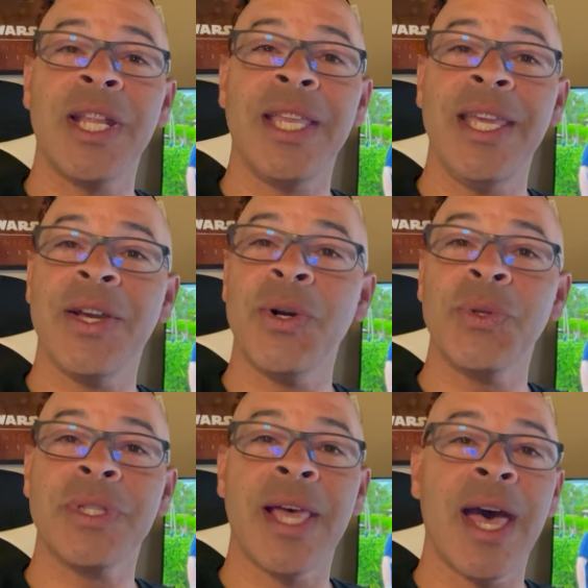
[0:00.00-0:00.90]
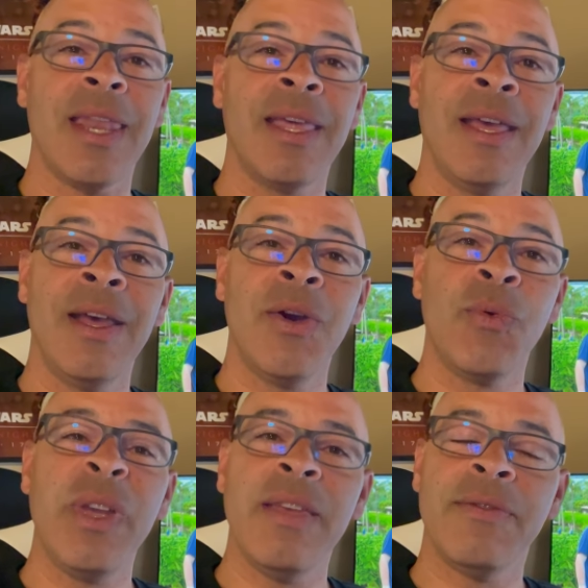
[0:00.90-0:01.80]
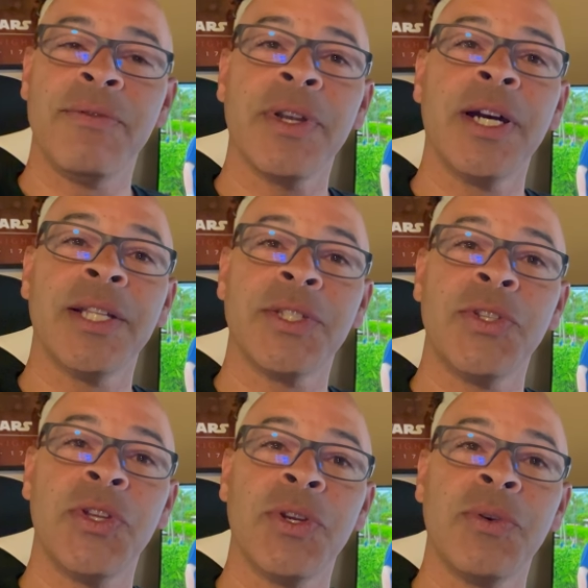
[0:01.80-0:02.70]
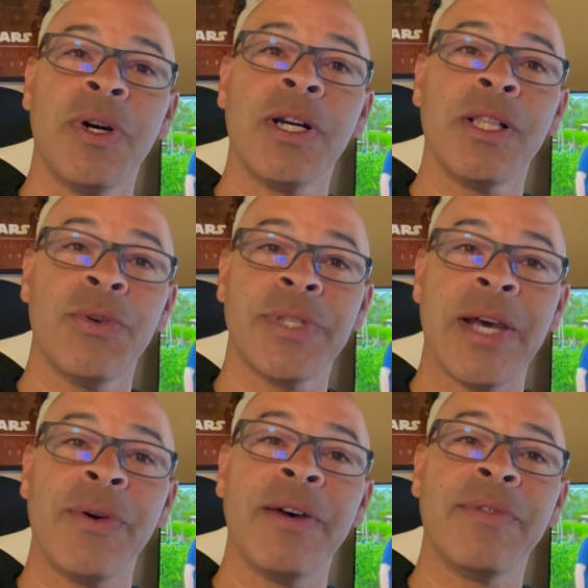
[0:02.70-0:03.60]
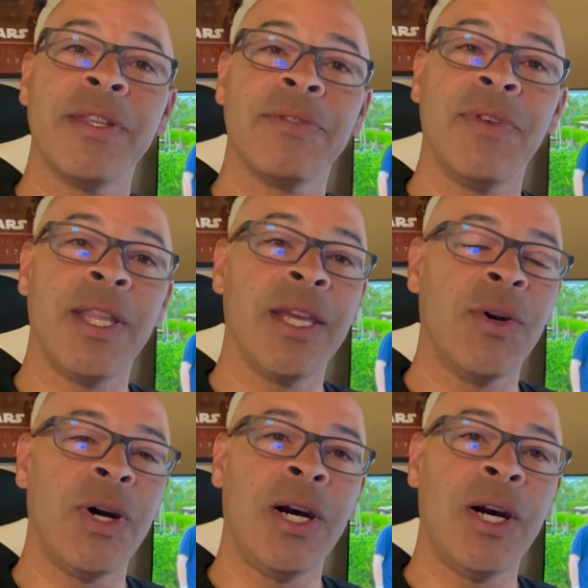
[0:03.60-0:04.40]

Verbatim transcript: at Nico's that we even forgot to do a closeout of this video.